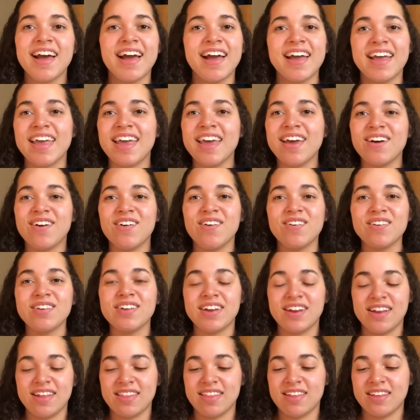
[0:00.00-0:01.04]
I can't hold
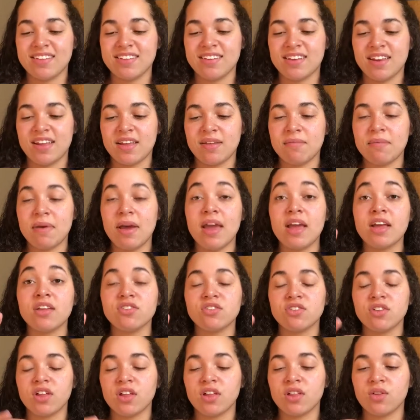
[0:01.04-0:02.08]
anything today. My
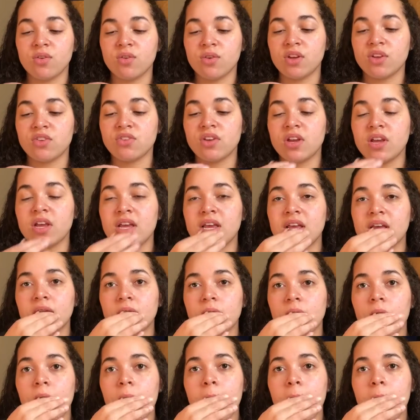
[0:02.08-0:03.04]
hands are like low-key shaky.